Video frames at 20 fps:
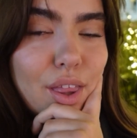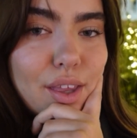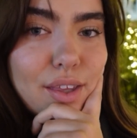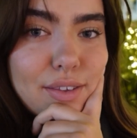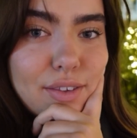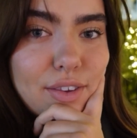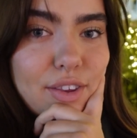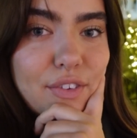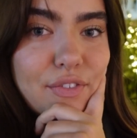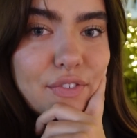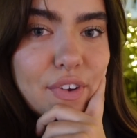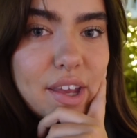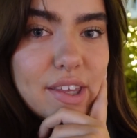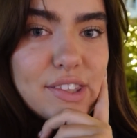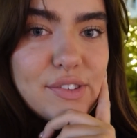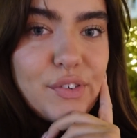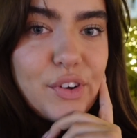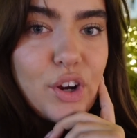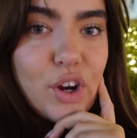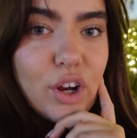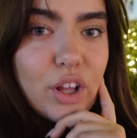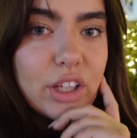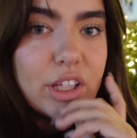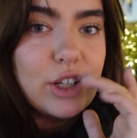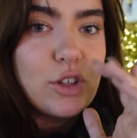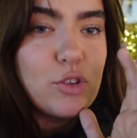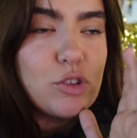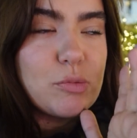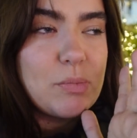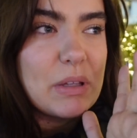This is the face of a girlie
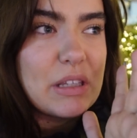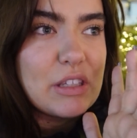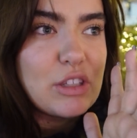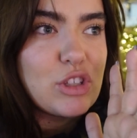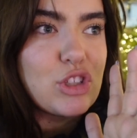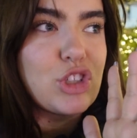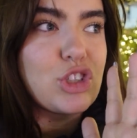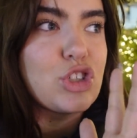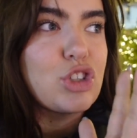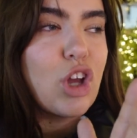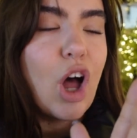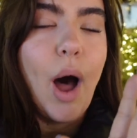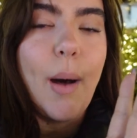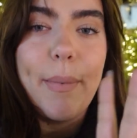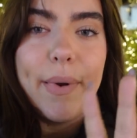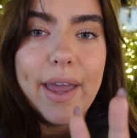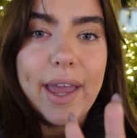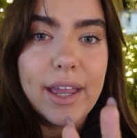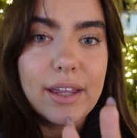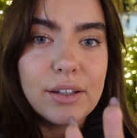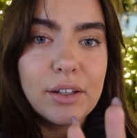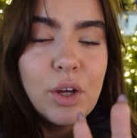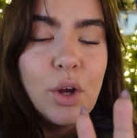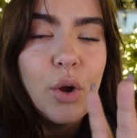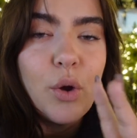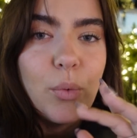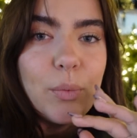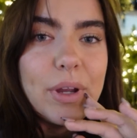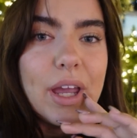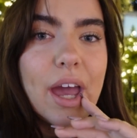who's been sobbing
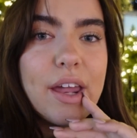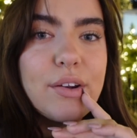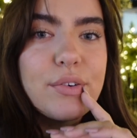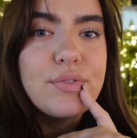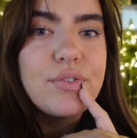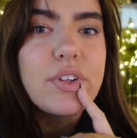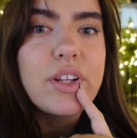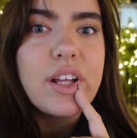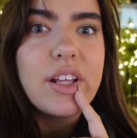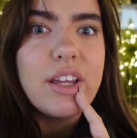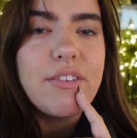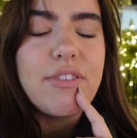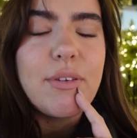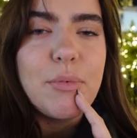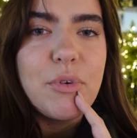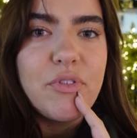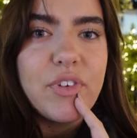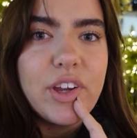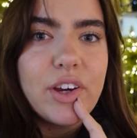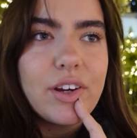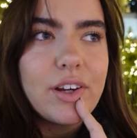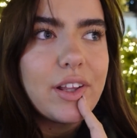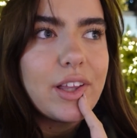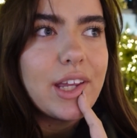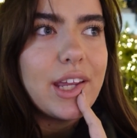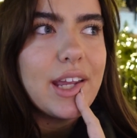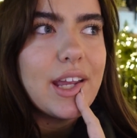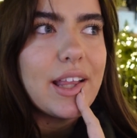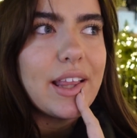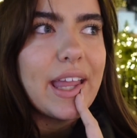we had to fully leave the movie
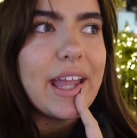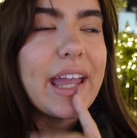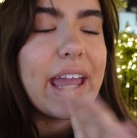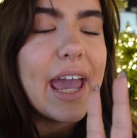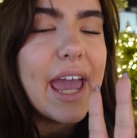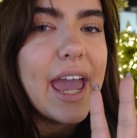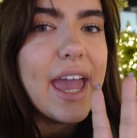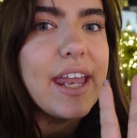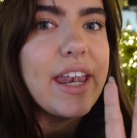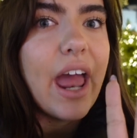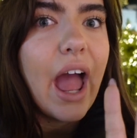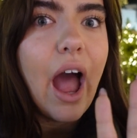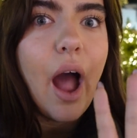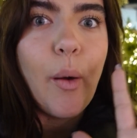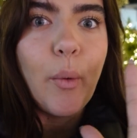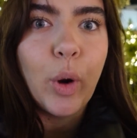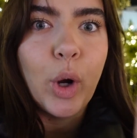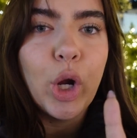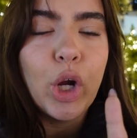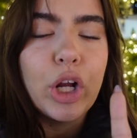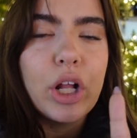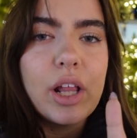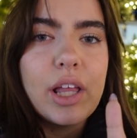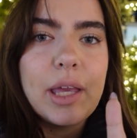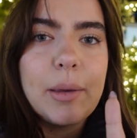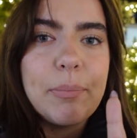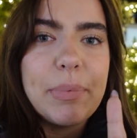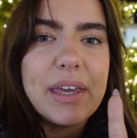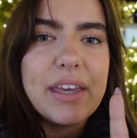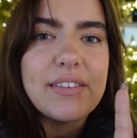early, like an hour
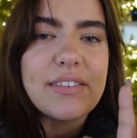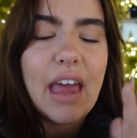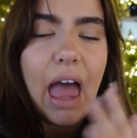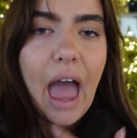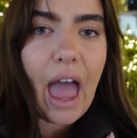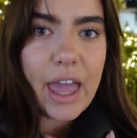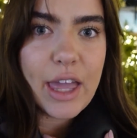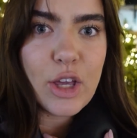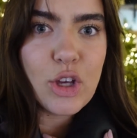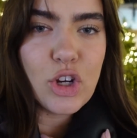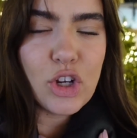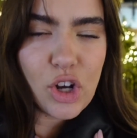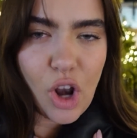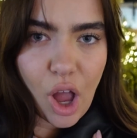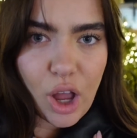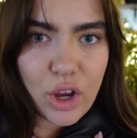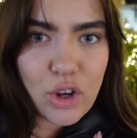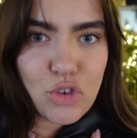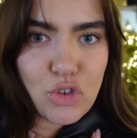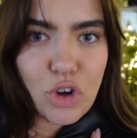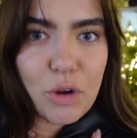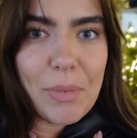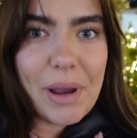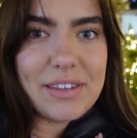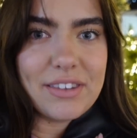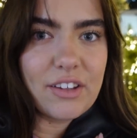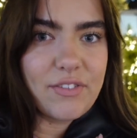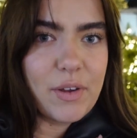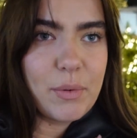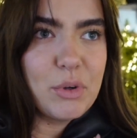early, because I could not control myself.